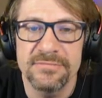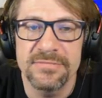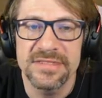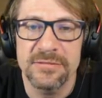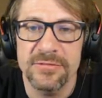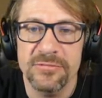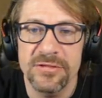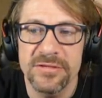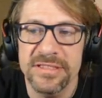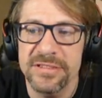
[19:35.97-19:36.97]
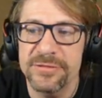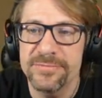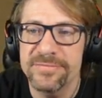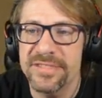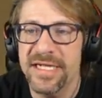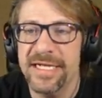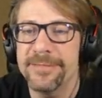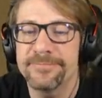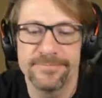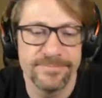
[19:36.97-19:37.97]
Is that what we're going to do today?
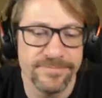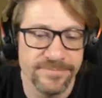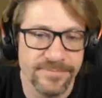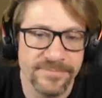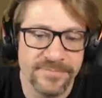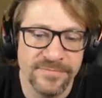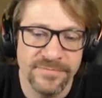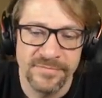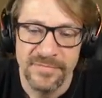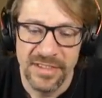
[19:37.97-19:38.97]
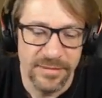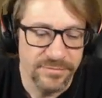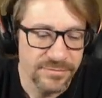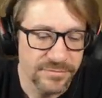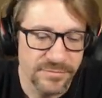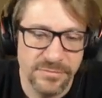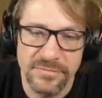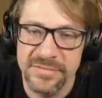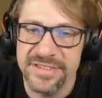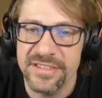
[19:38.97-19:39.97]
Here,
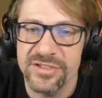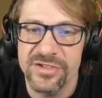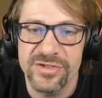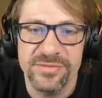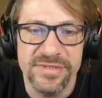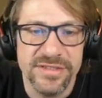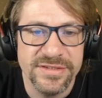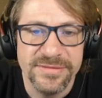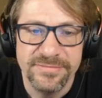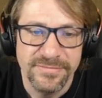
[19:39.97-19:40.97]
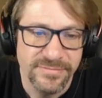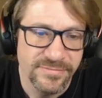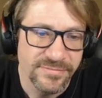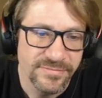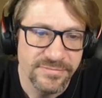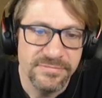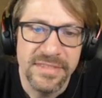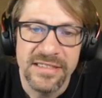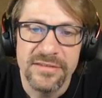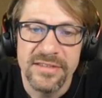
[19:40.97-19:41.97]
let's actually do some builds.
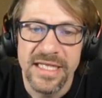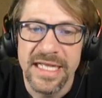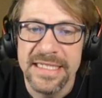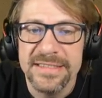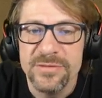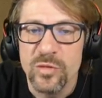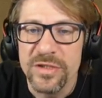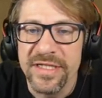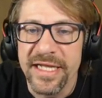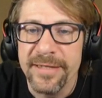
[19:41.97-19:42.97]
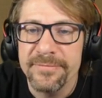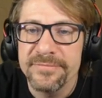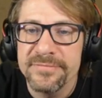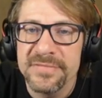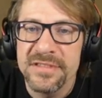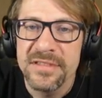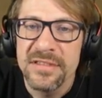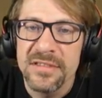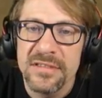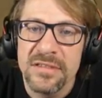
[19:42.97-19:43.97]
Make it look like I did some work today.
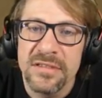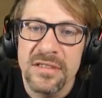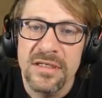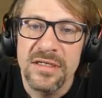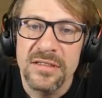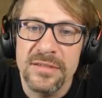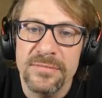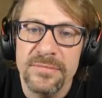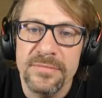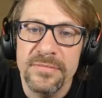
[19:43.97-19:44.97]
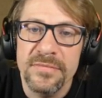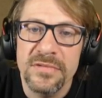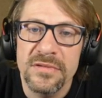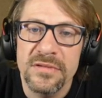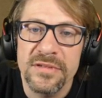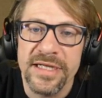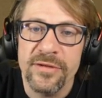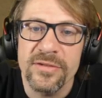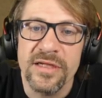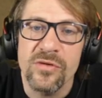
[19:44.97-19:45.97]
Um, okay,
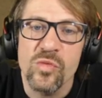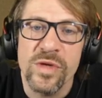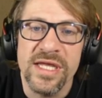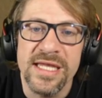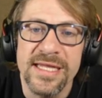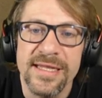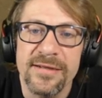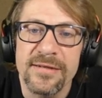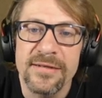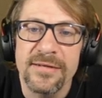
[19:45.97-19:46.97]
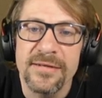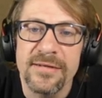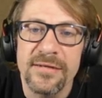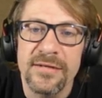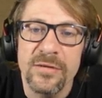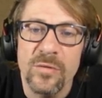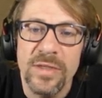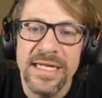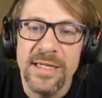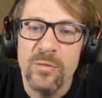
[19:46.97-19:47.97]
hold on. We,
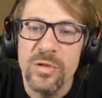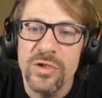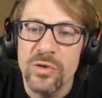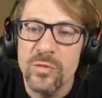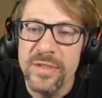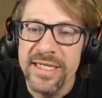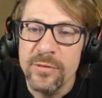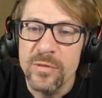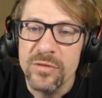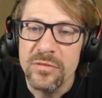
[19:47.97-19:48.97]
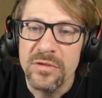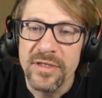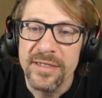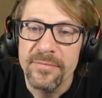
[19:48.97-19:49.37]
we woo, we woo. All right.